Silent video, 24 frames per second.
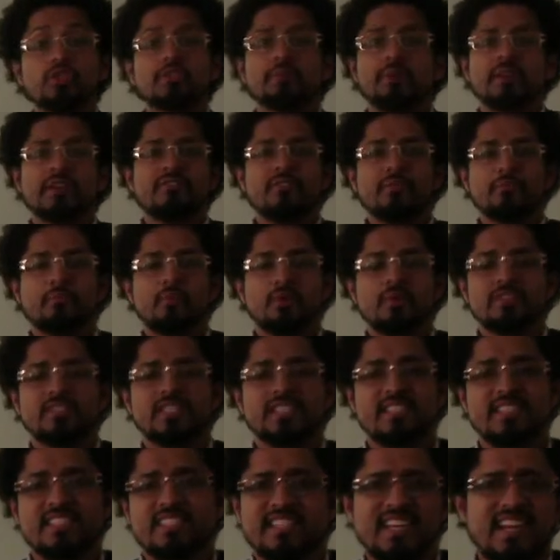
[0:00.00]
amount of importance
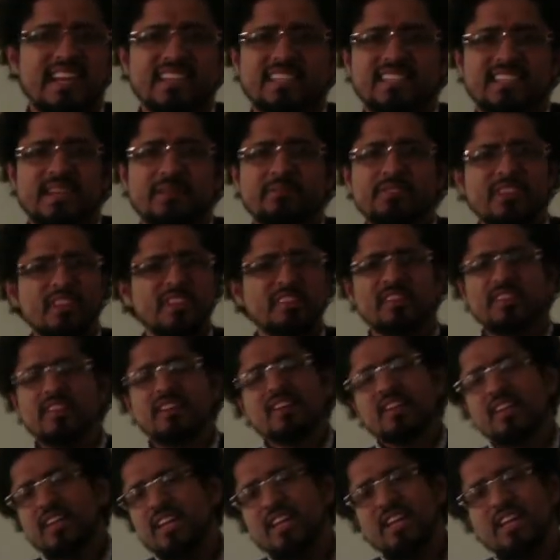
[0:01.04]
in society. I mean,
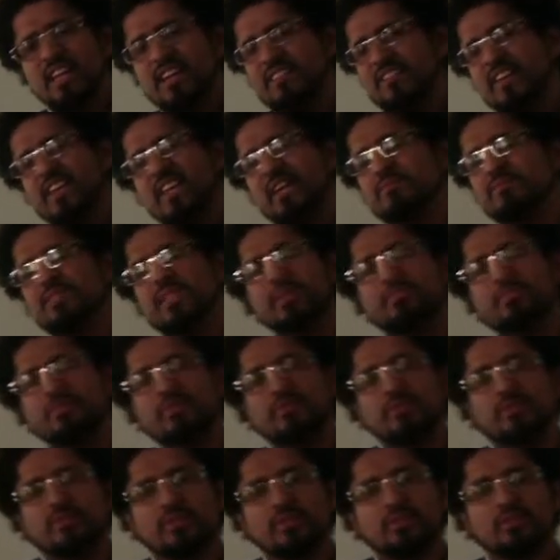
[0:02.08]
if it comes up,
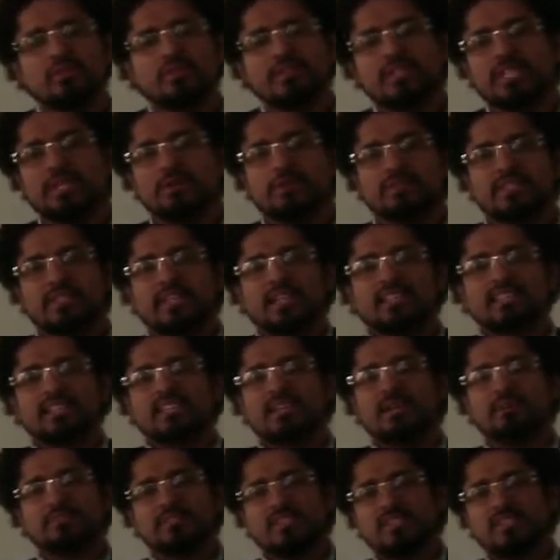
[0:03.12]
you can deal with it as it comes